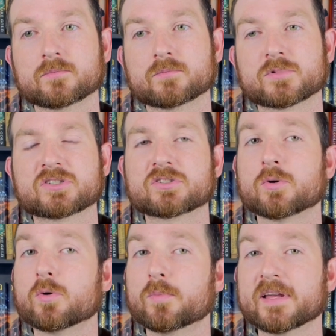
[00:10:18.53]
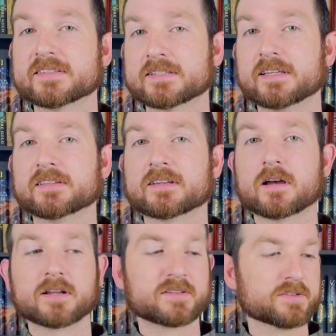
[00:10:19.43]
soul basically has
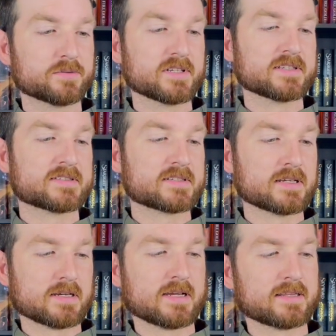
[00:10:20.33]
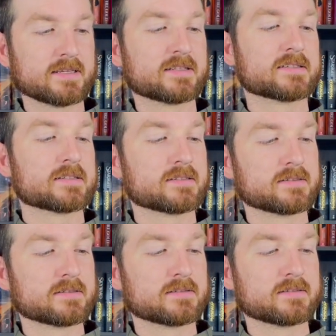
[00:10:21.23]
gone into this, I think,
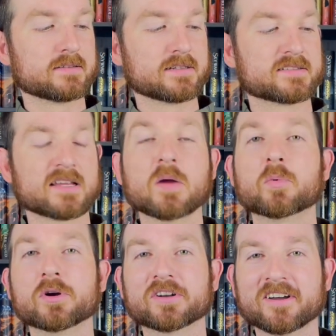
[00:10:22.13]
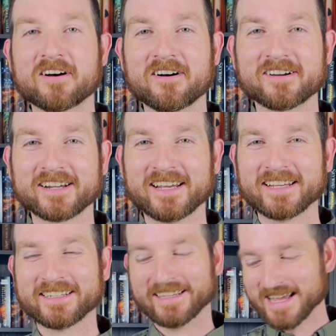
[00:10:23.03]
like cyborg dog.
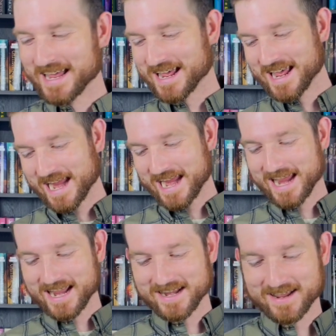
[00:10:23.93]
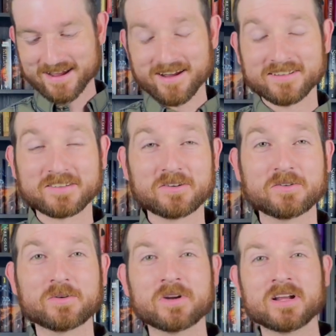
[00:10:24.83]
And
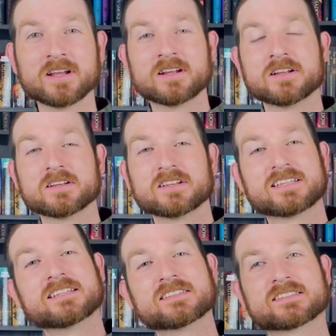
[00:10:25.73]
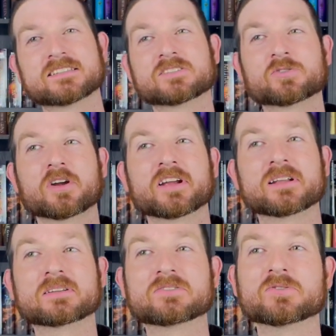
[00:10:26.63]
so he's
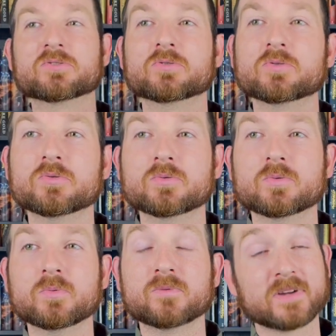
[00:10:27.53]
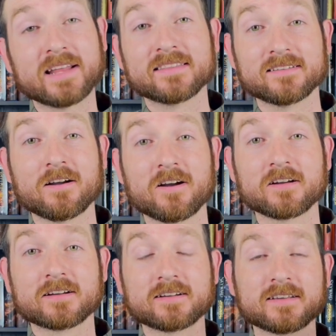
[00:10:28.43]
trying to get the dog
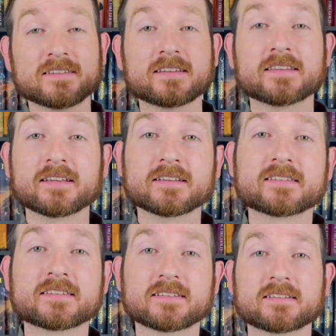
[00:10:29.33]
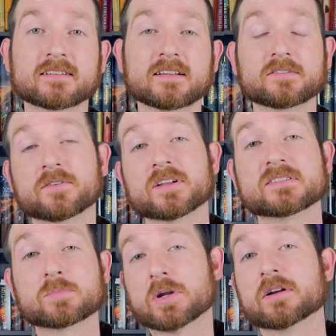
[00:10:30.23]
because he thinks his friend's
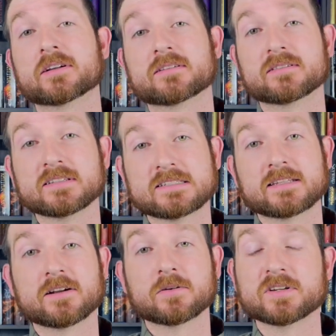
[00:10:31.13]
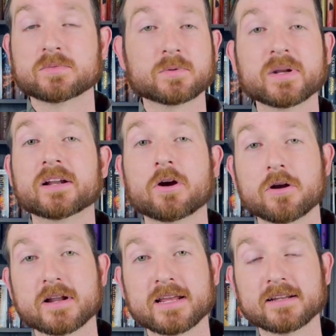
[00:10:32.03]
spirit is in there, or he's been
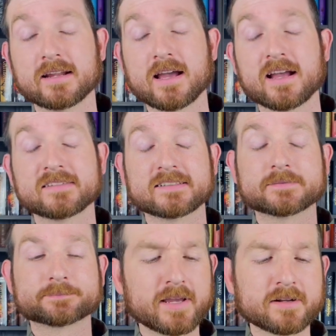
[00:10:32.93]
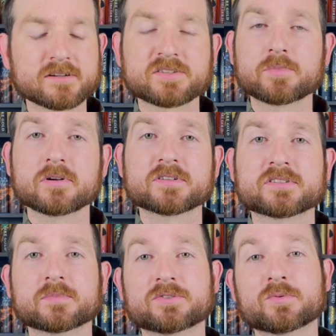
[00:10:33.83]
reincarnated as it.
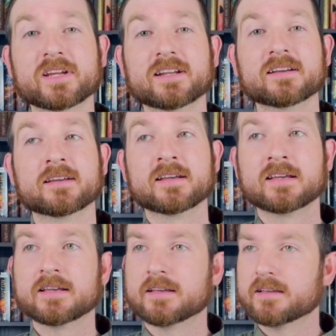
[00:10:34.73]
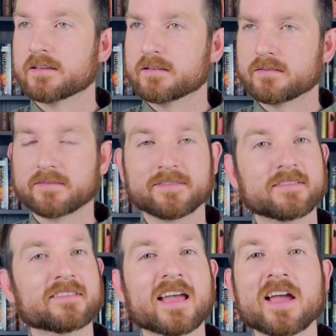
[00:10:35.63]
Interspersed between
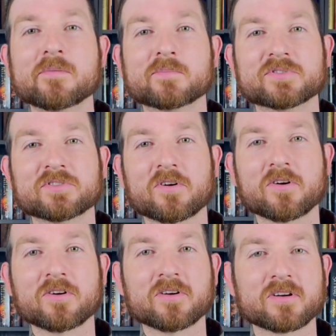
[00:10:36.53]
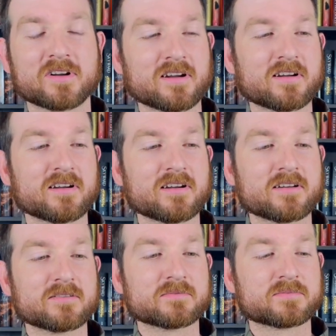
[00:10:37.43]
that bizarre
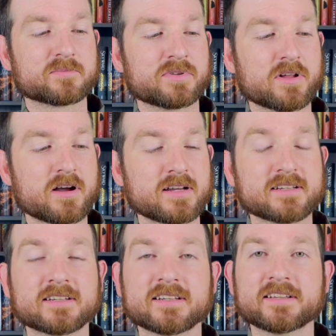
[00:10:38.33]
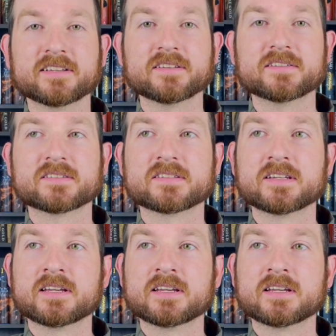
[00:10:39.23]
plot is